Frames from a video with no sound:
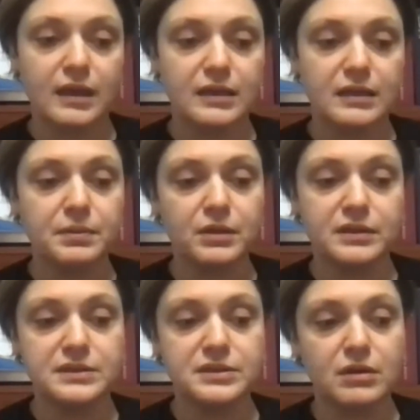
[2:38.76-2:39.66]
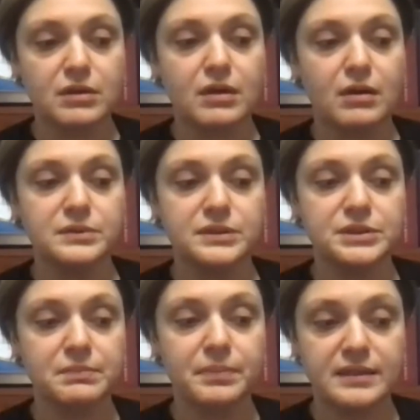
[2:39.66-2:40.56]
employee stock
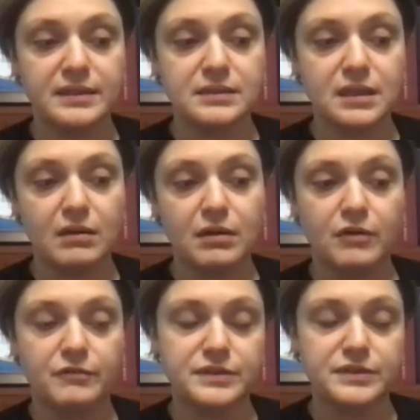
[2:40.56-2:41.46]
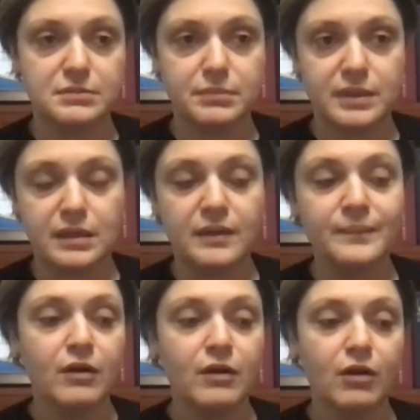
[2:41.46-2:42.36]
ownership plans. Our offices may
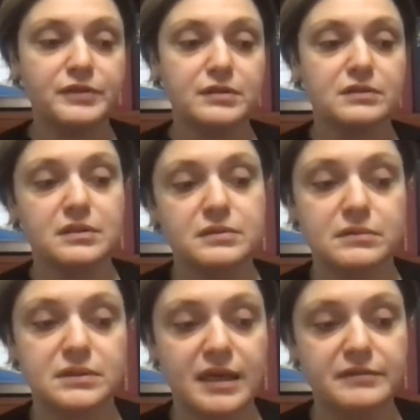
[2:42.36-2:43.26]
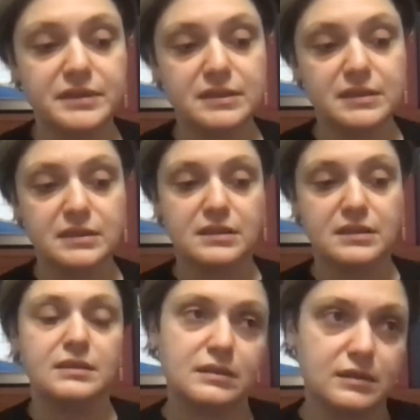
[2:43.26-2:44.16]
offer also services in
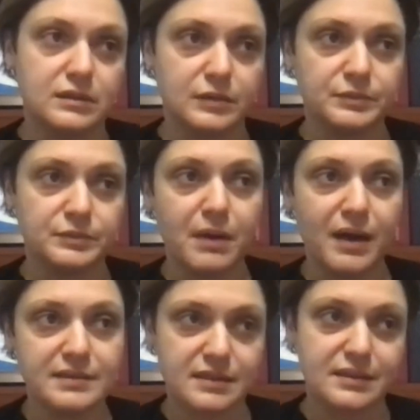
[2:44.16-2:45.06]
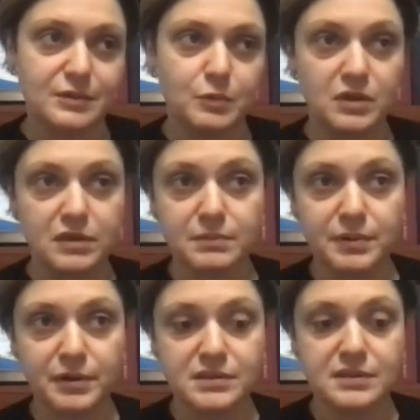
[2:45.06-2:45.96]
optimizing work
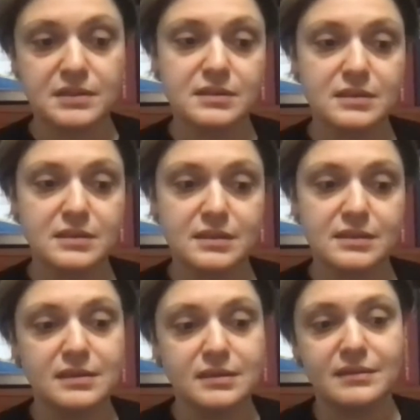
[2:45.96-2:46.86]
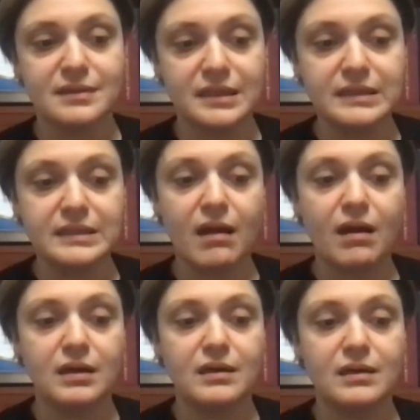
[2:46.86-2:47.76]
process in
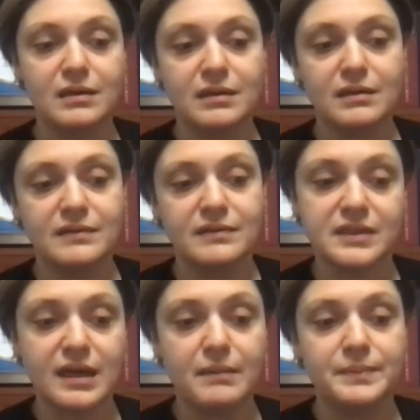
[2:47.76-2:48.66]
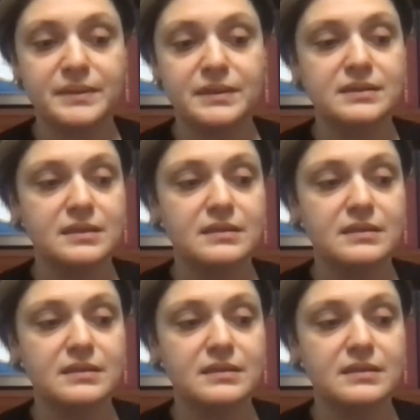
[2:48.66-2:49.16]
their companies